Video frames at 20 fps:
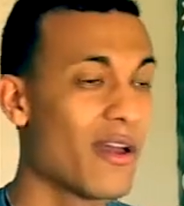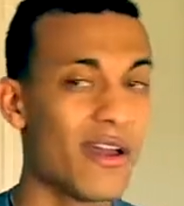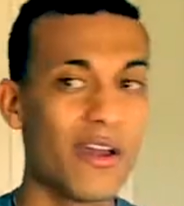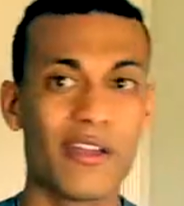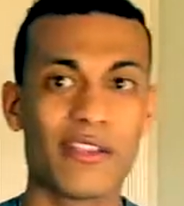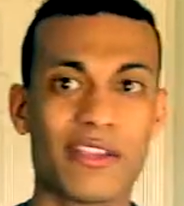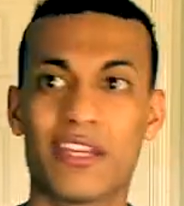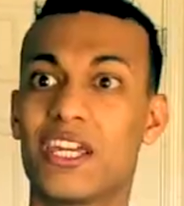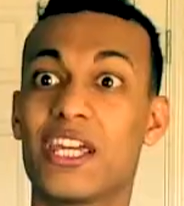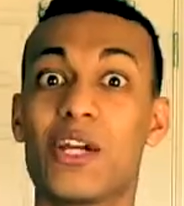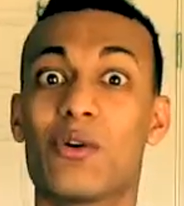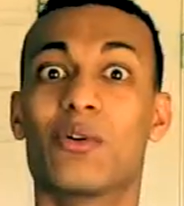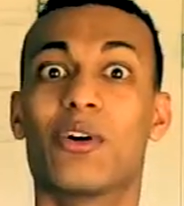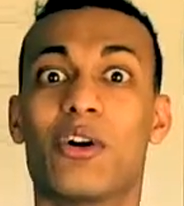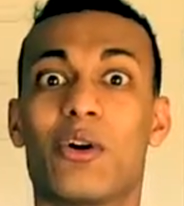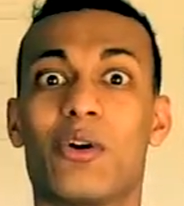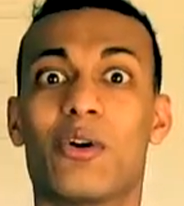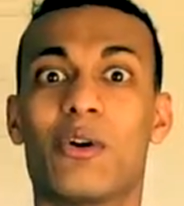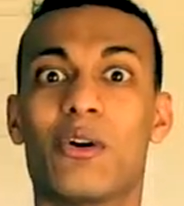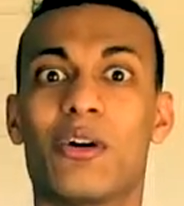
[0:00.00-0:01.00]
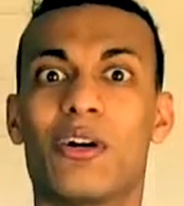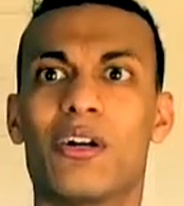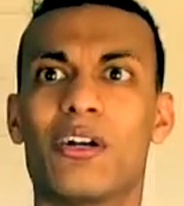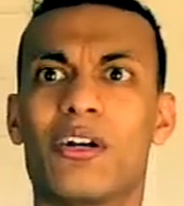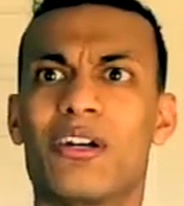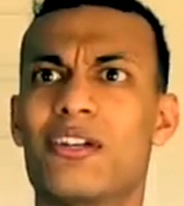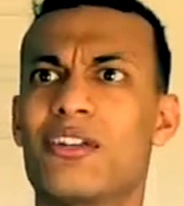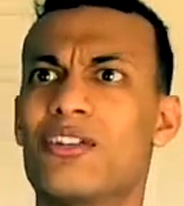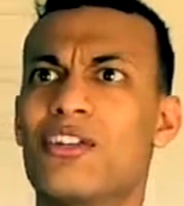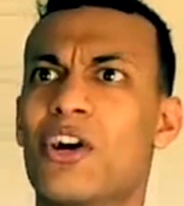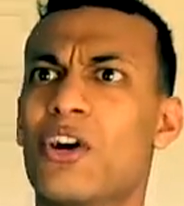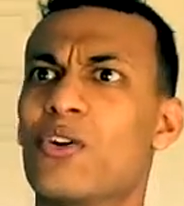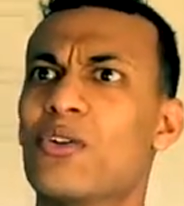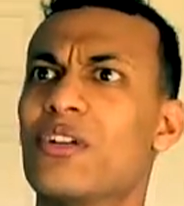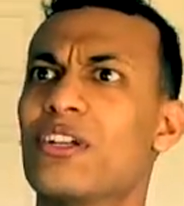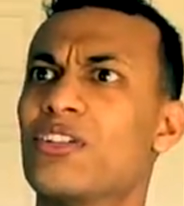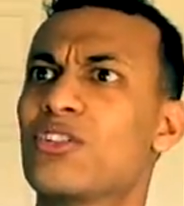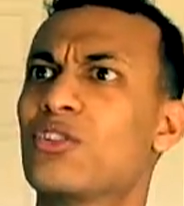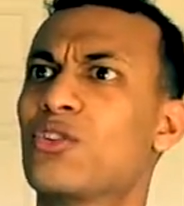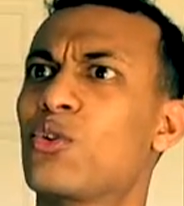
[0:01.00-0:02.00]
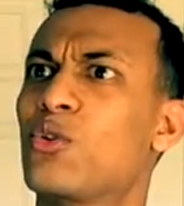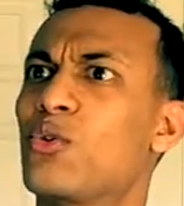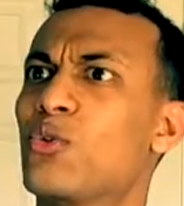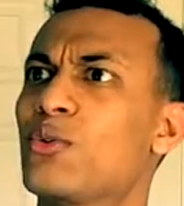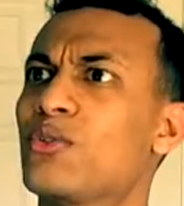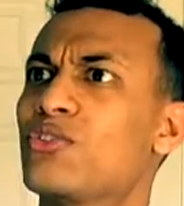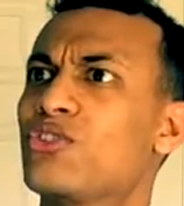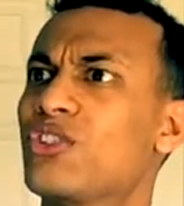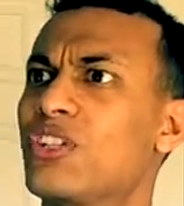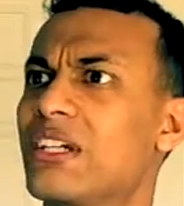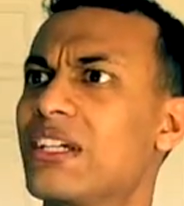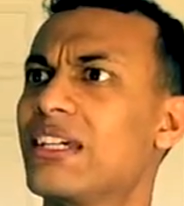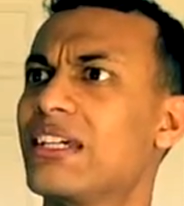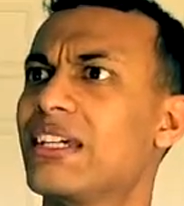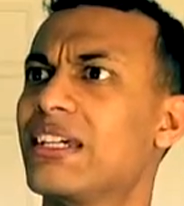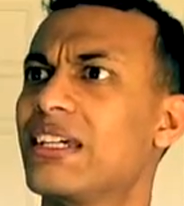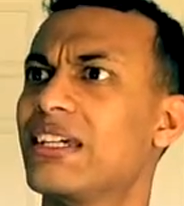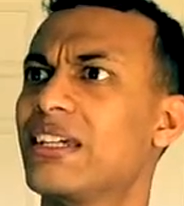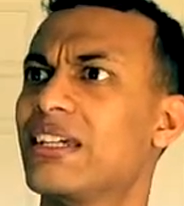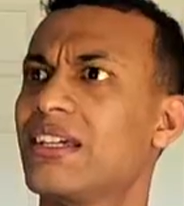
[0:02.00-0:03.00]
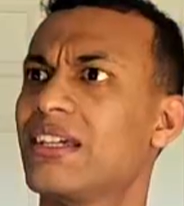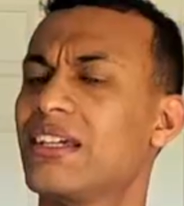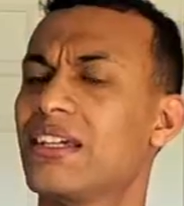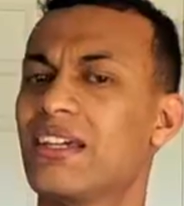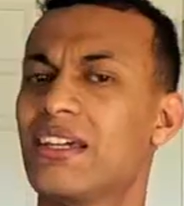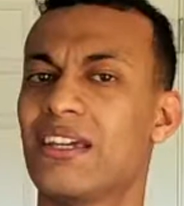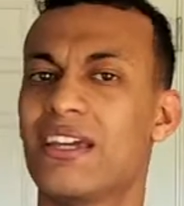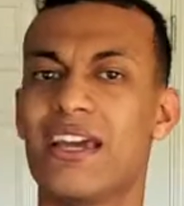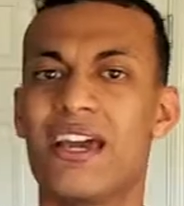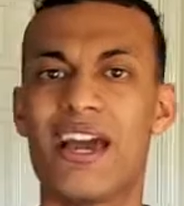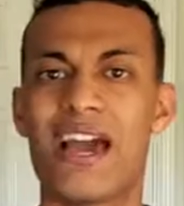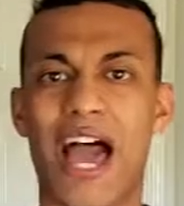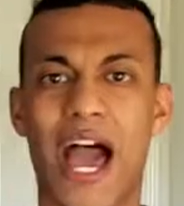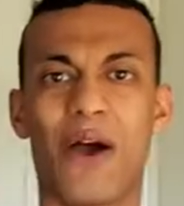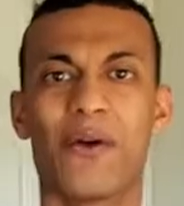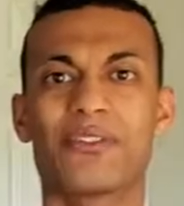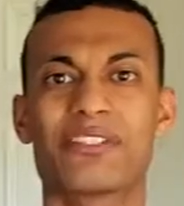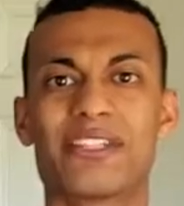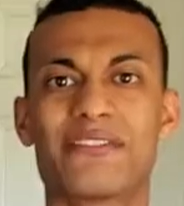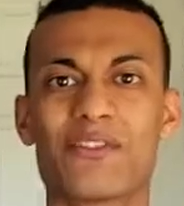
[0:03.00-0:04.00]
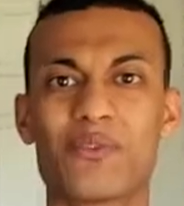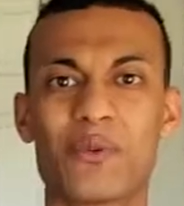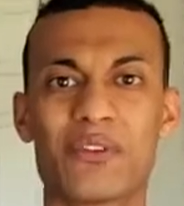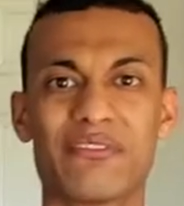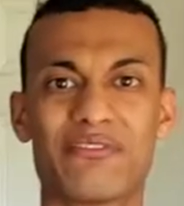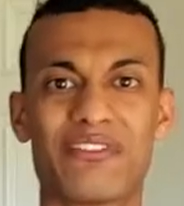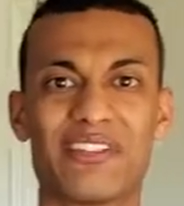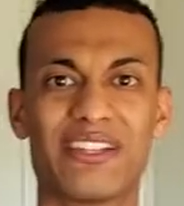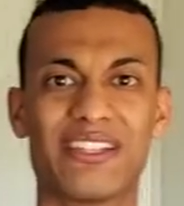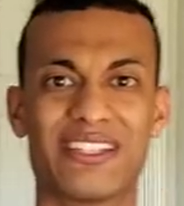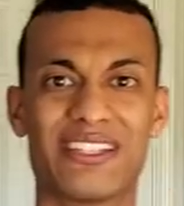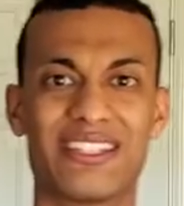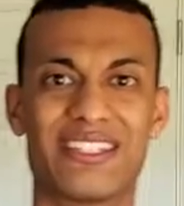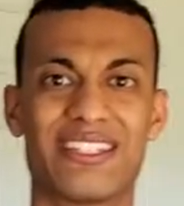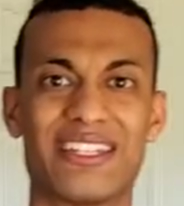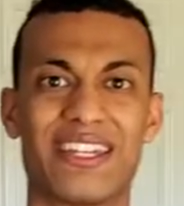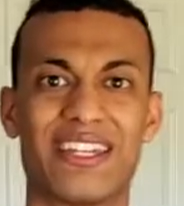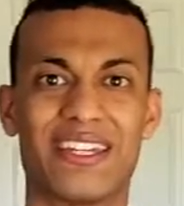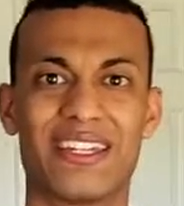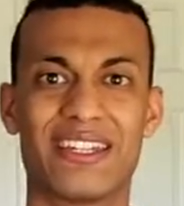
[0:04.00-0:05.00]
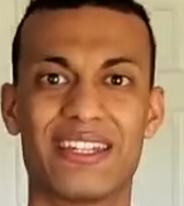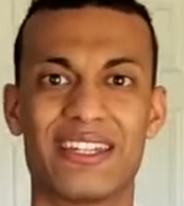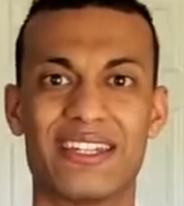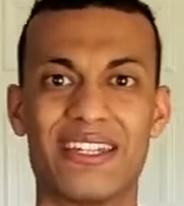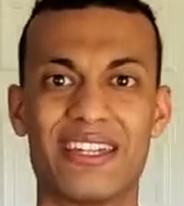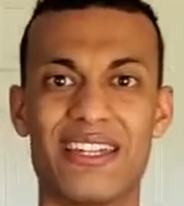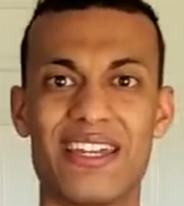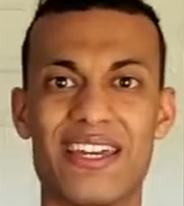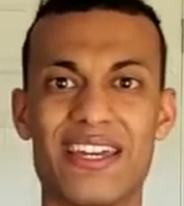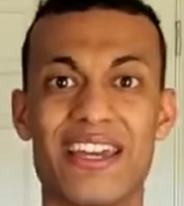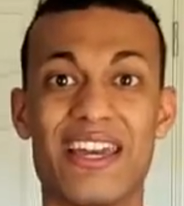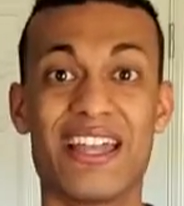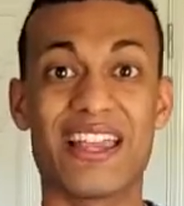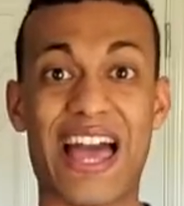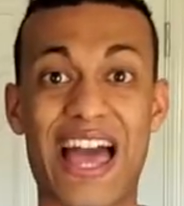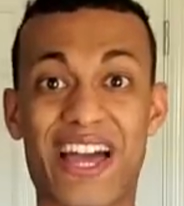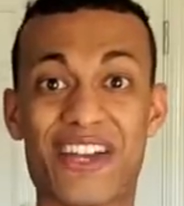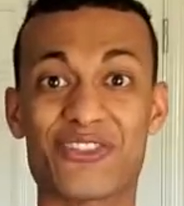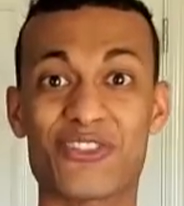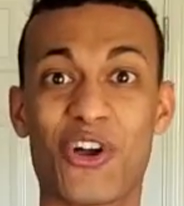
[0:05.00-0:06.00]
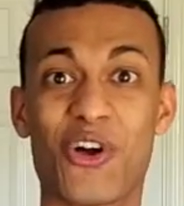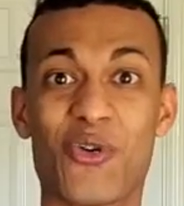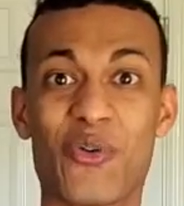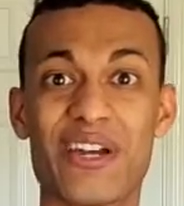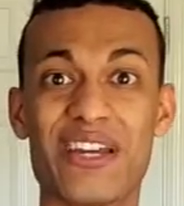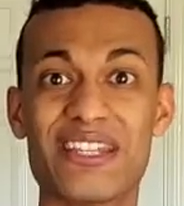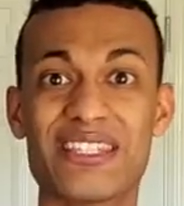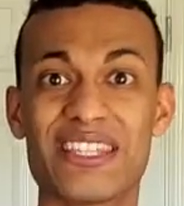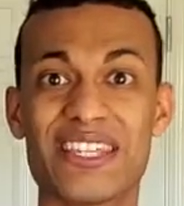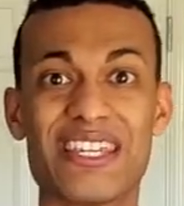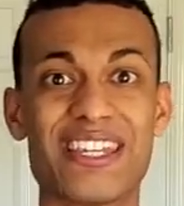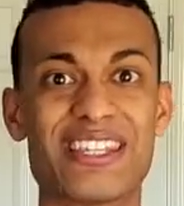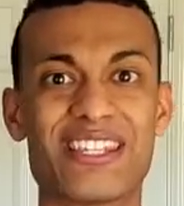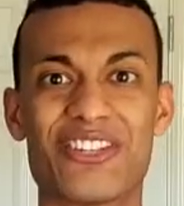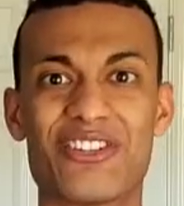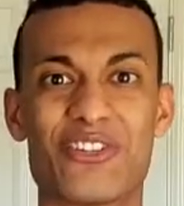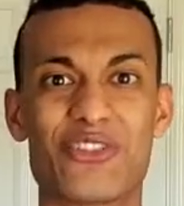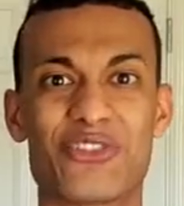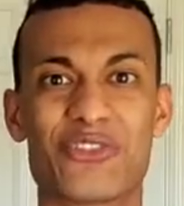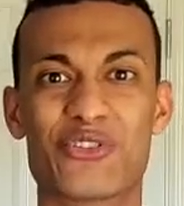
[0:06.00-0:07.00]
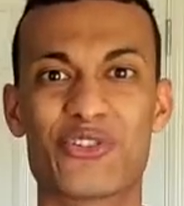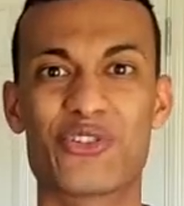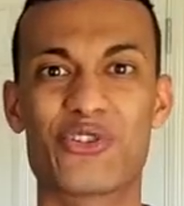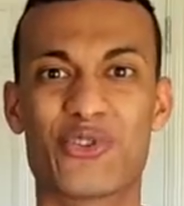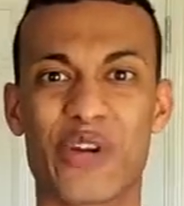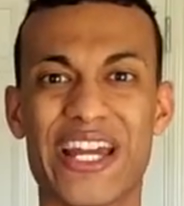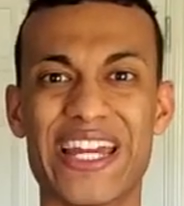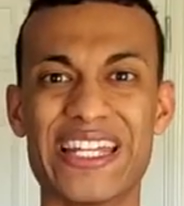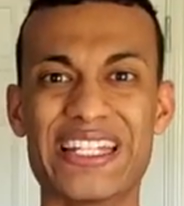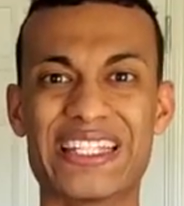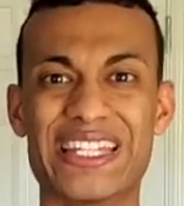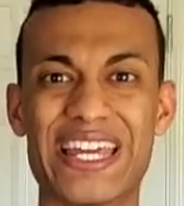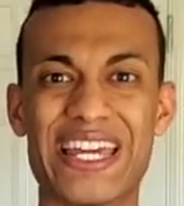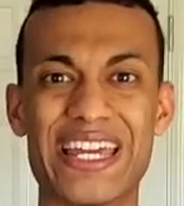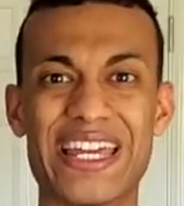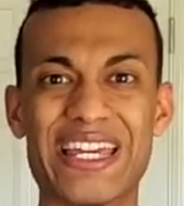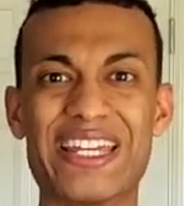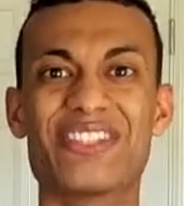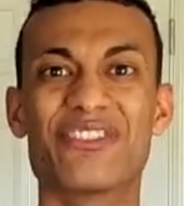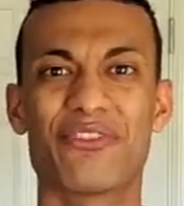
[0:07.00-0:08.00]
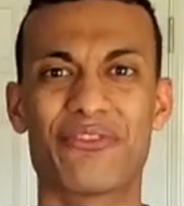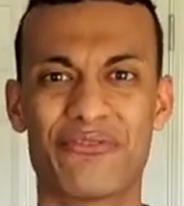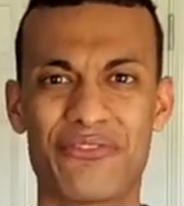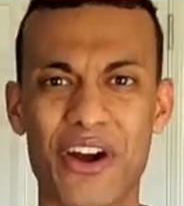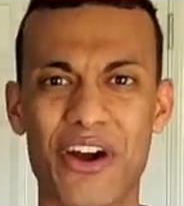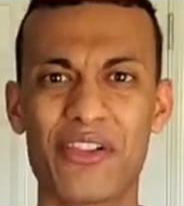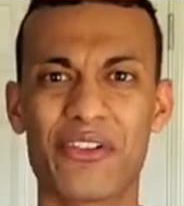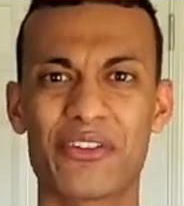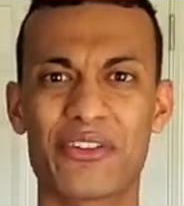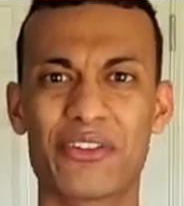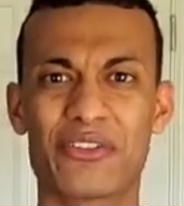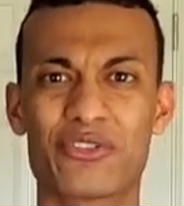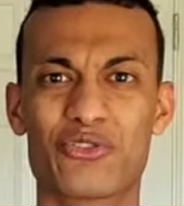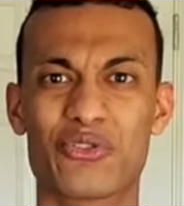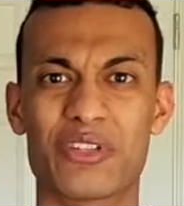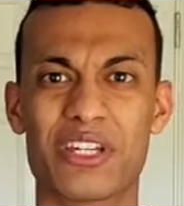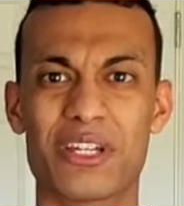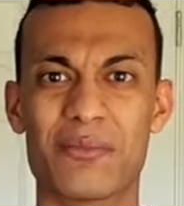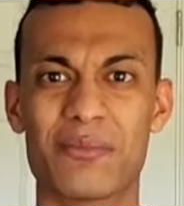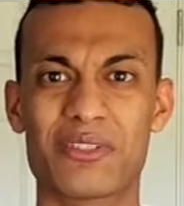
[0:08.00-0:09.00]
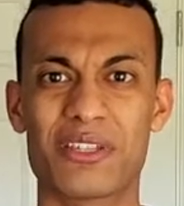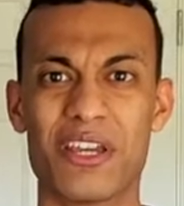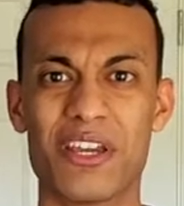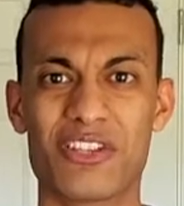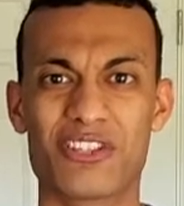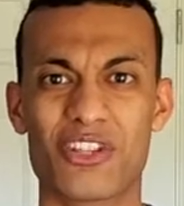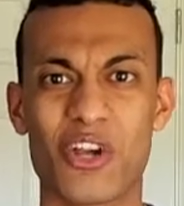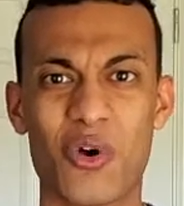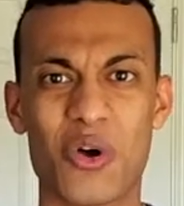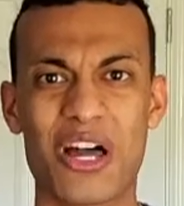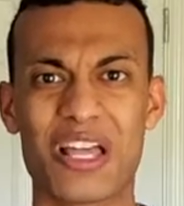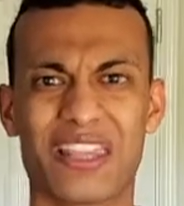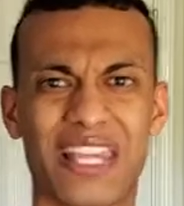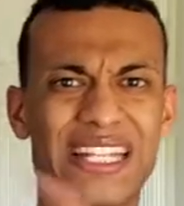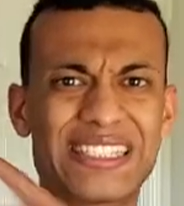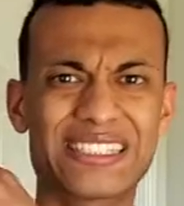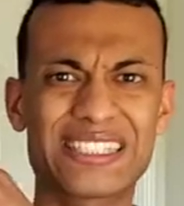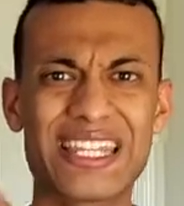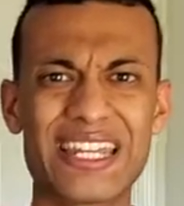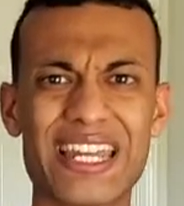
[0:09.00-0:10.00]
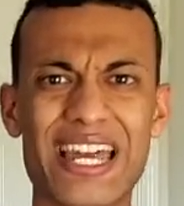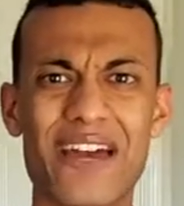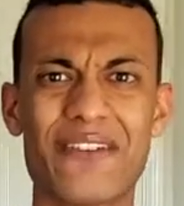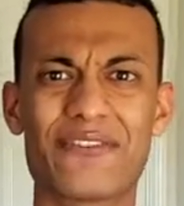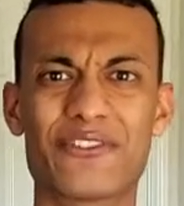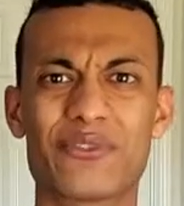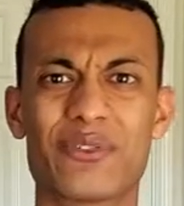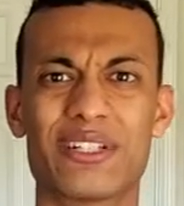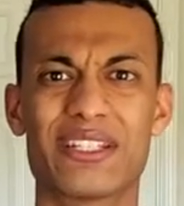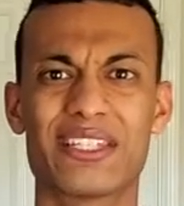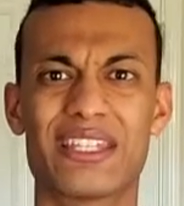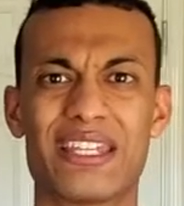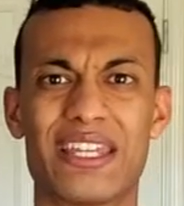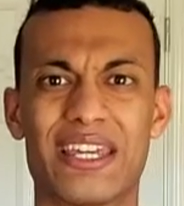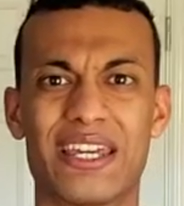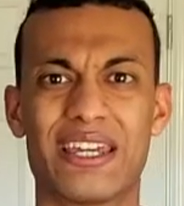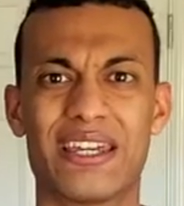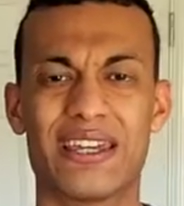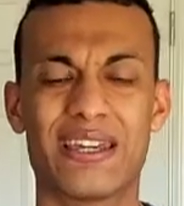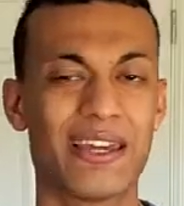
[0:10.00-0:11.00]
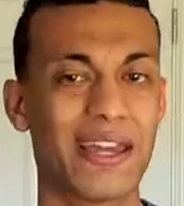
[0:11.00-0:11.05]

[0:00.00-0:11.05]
the hero, known as Cool G. How is everyone feeling today? As always, it is another great day to follow your dreams. So let's get after it today.